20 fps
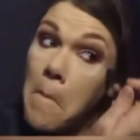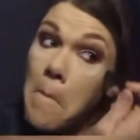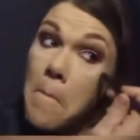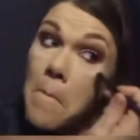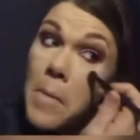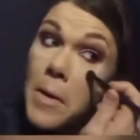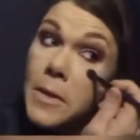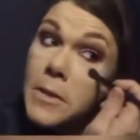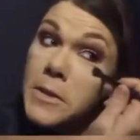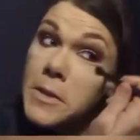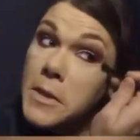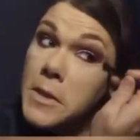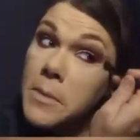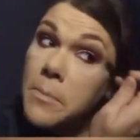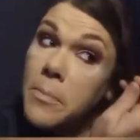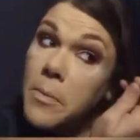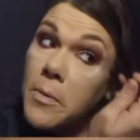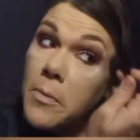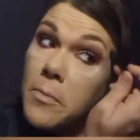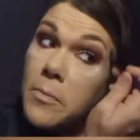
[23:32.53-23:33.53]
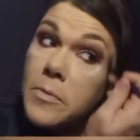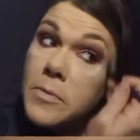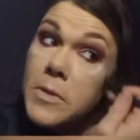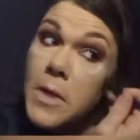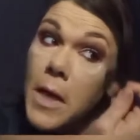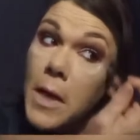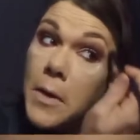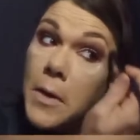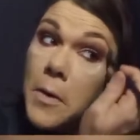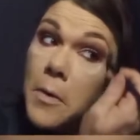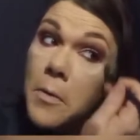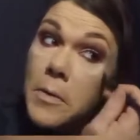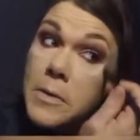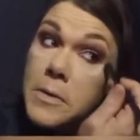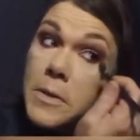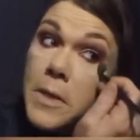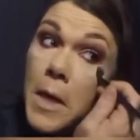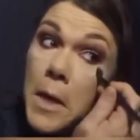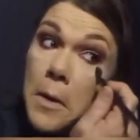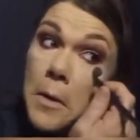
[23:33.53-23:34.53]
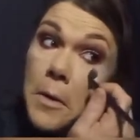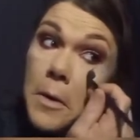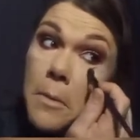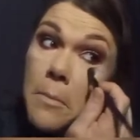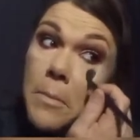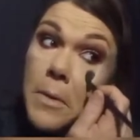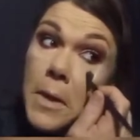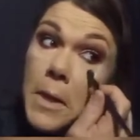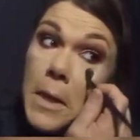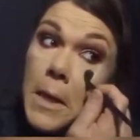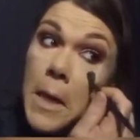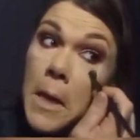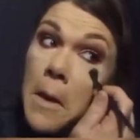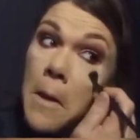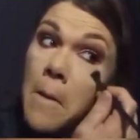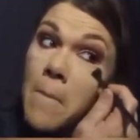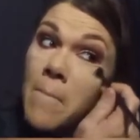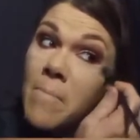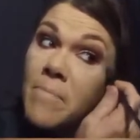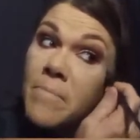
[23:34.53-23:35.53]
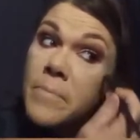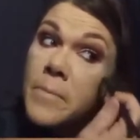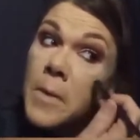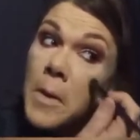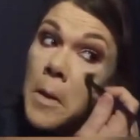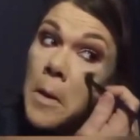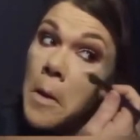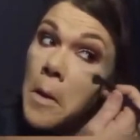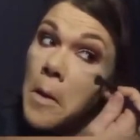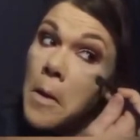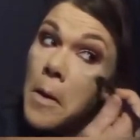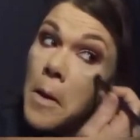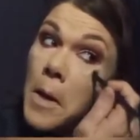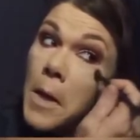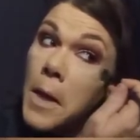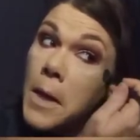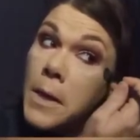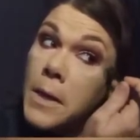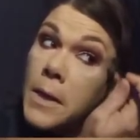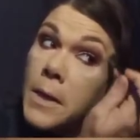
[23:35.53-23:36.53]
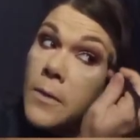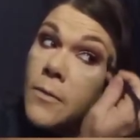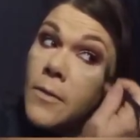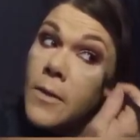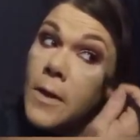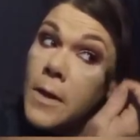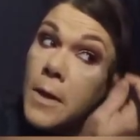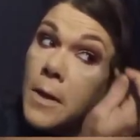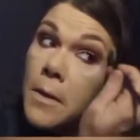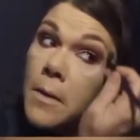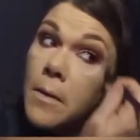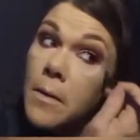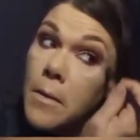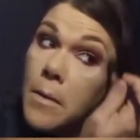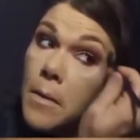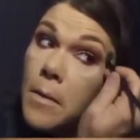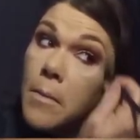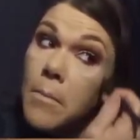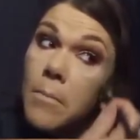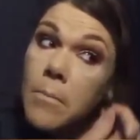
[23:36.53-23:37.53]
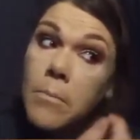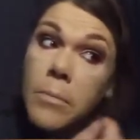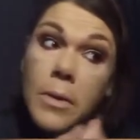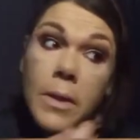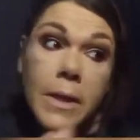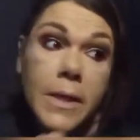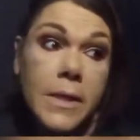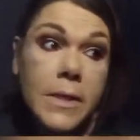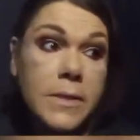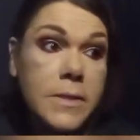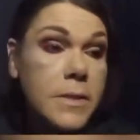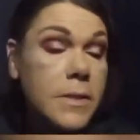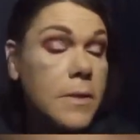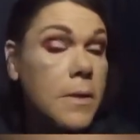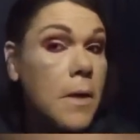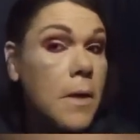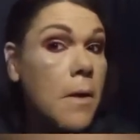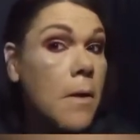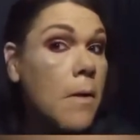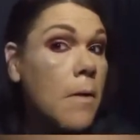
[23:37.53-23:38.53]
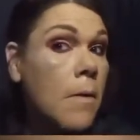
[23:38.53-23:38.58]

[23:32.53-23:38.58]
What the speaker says: my cheekbones. I know it's not going to be anything blazing.